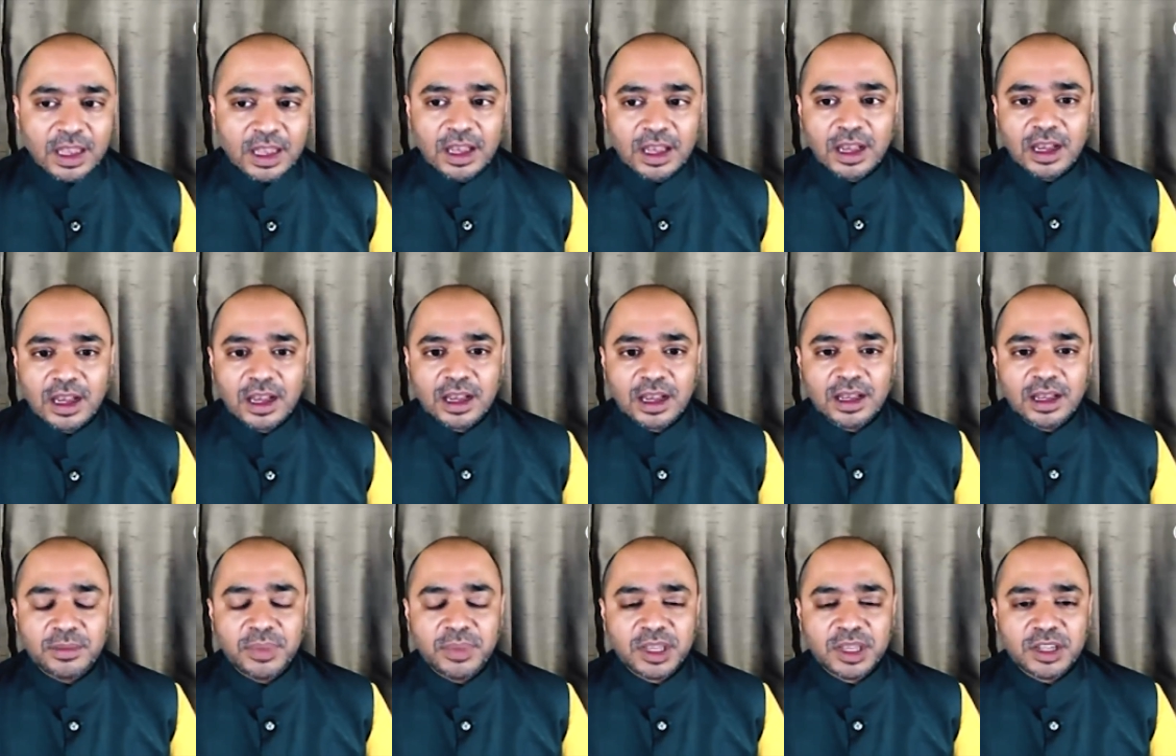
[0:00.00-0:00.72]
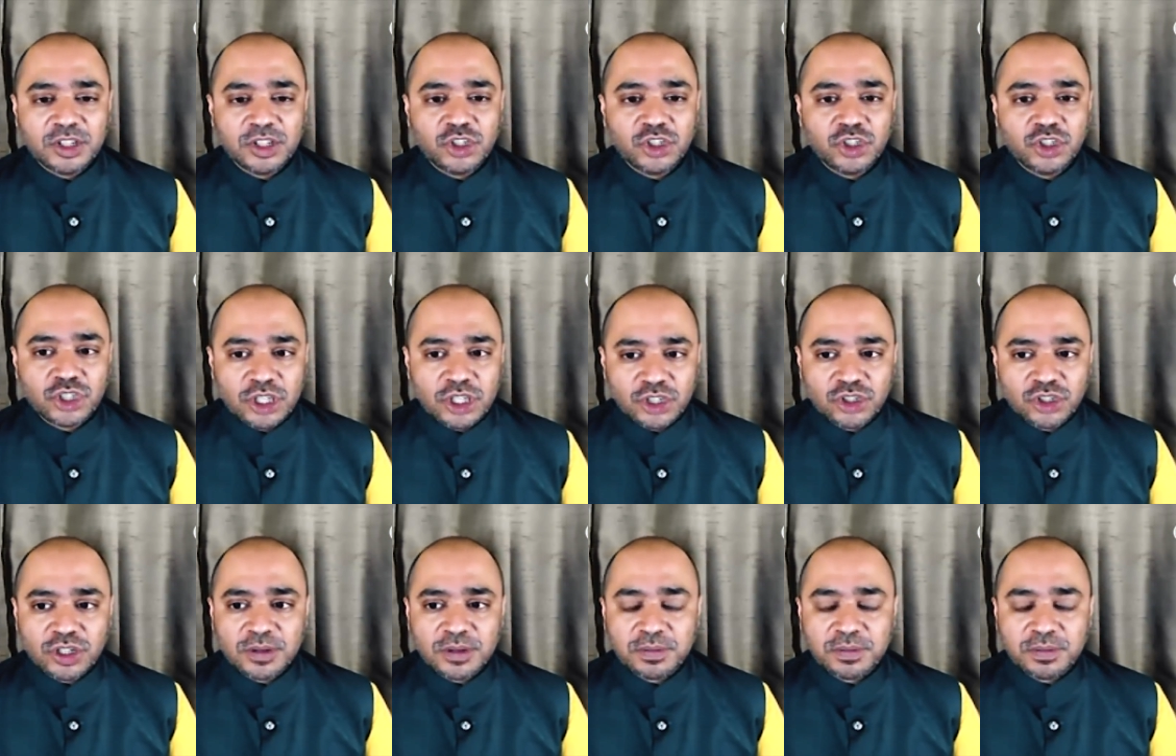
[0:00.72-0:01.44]
Uh, because Xi
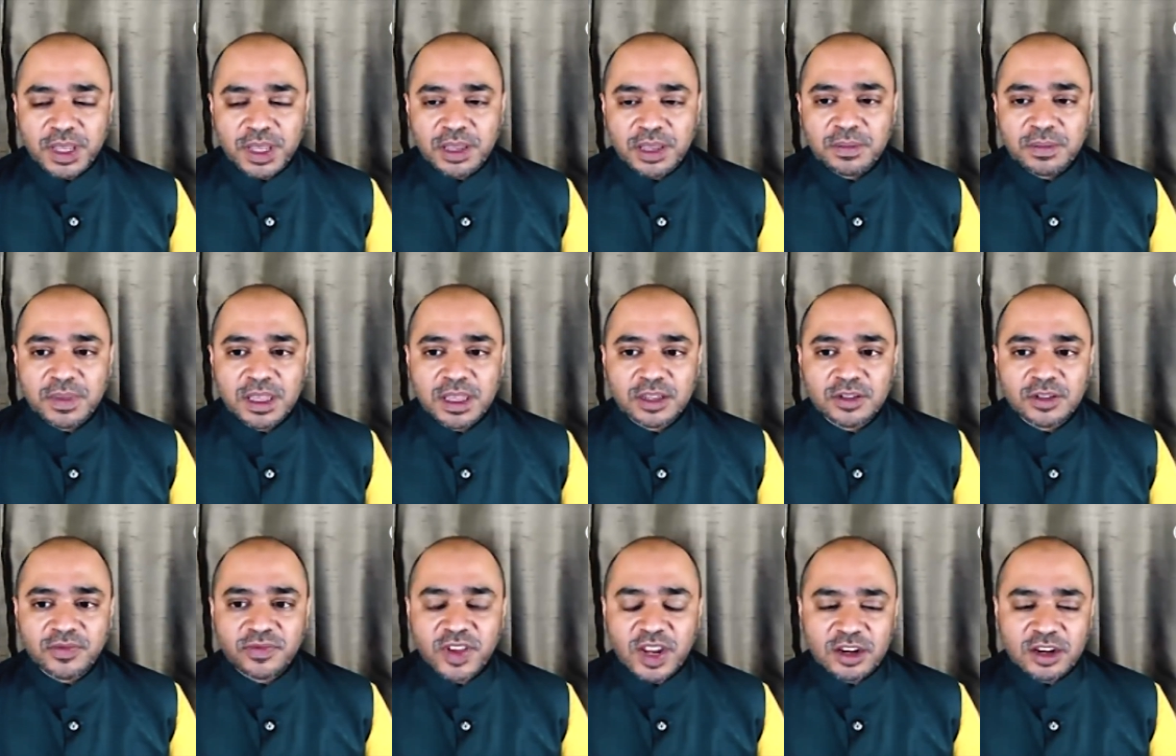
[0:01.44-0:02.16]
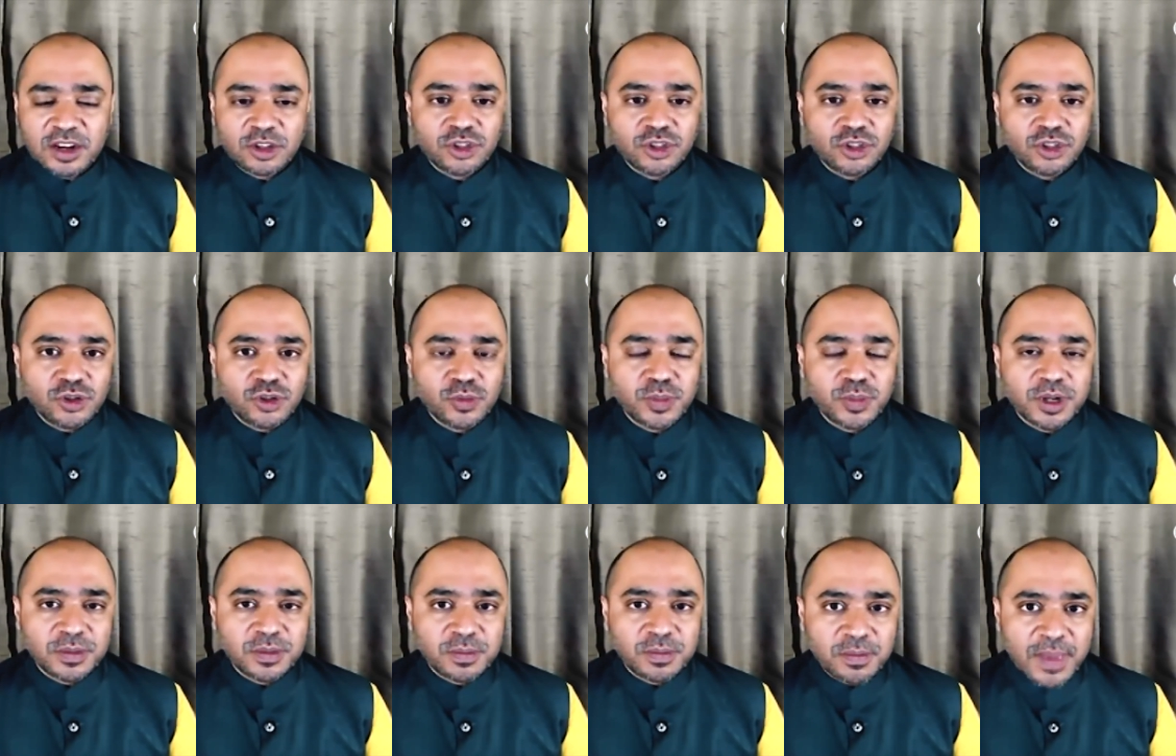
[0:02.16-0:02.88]
Jinping being a very
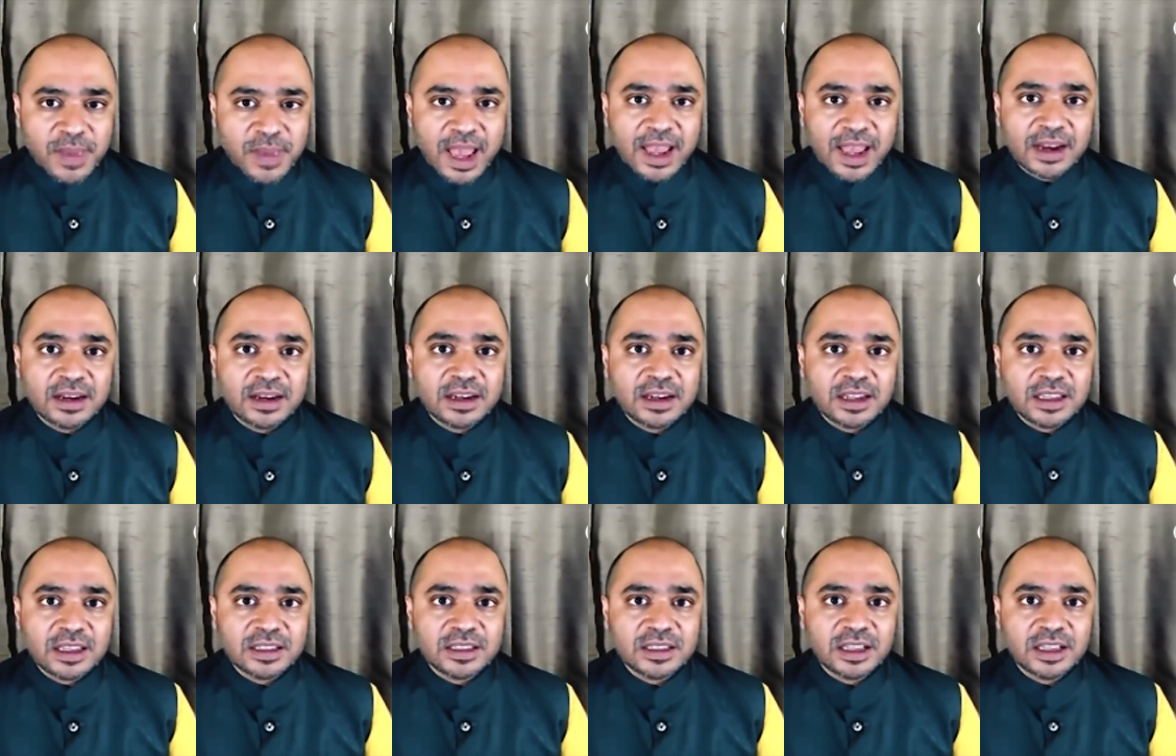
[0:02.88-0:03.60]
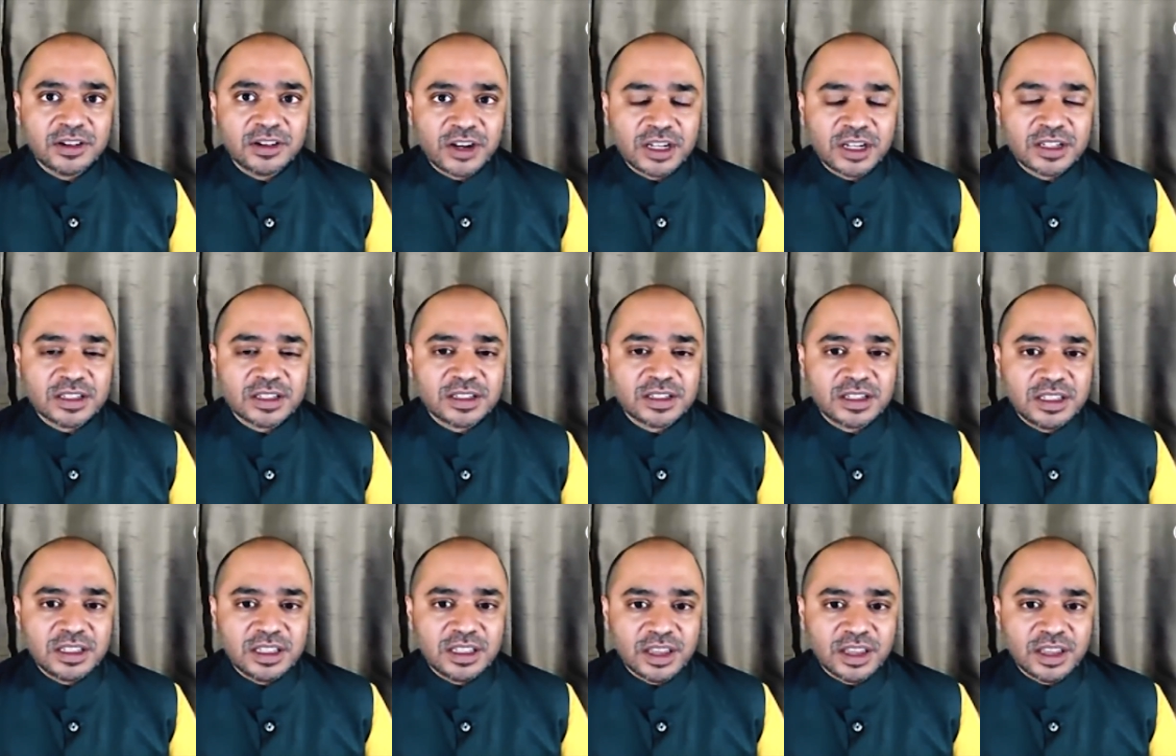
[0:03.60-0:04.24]
stupid man is the greatest